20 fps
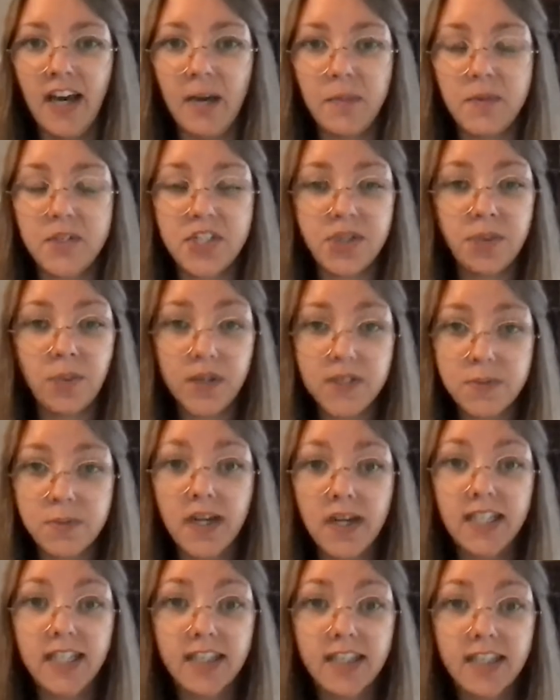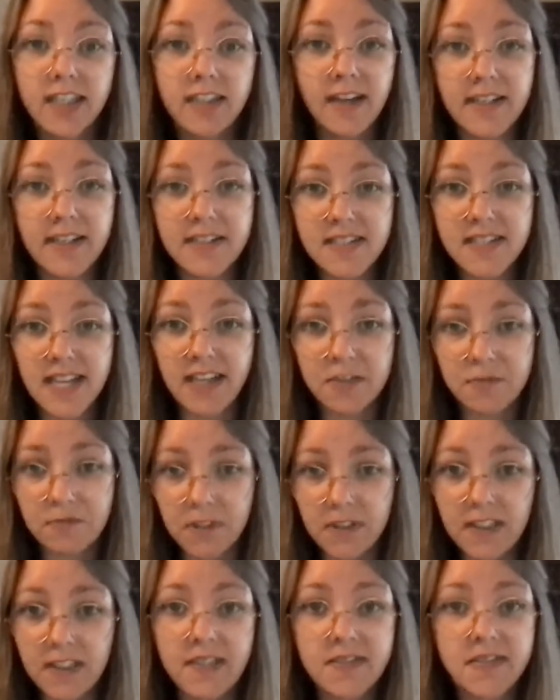She was recognized and
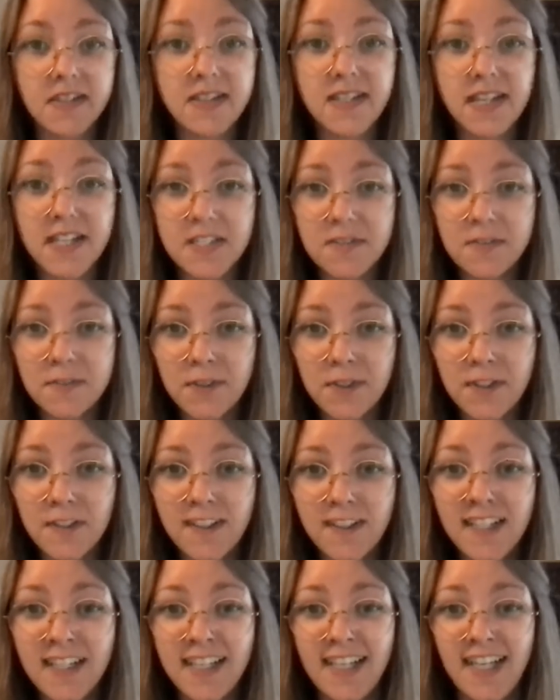feeling successful,